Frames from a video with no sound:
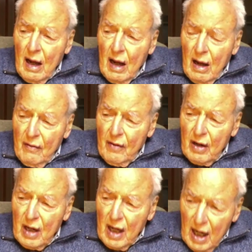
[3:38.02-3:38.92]

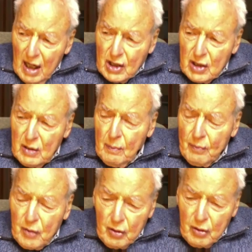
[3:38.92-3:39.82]
large
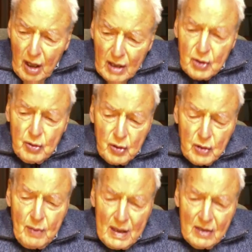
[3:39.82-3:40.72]

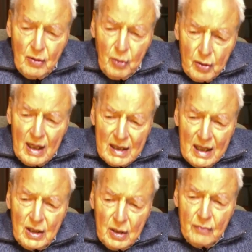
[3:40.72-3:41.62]
grassroots peasant
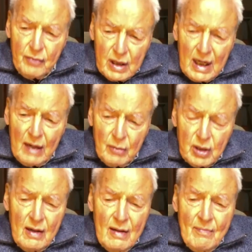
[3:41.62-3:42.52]
organization, of which I was
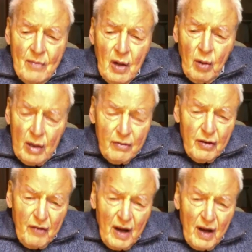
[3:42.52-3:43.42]
one of
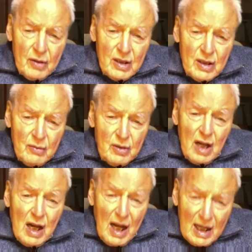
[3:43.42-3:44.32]
the founders. It was the
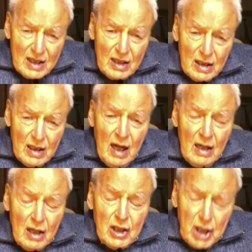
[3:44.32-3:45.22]

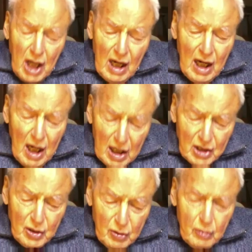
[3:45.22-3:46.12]

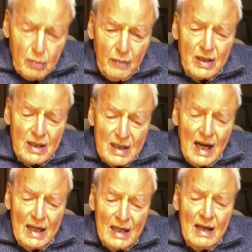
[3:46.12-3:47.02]
largest group of its
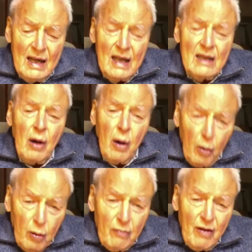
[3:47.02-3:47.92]
kind in the
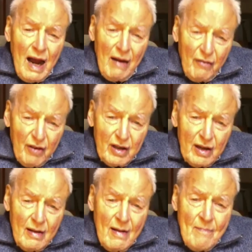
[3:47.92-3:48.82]
whole of
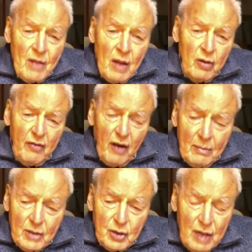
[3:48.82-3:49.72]
Africa, with
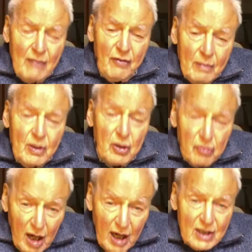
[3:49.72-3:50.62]
farmers really from the
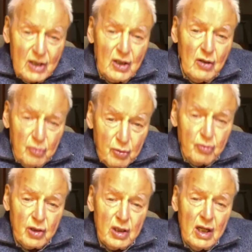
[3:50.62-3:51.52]
grassroots.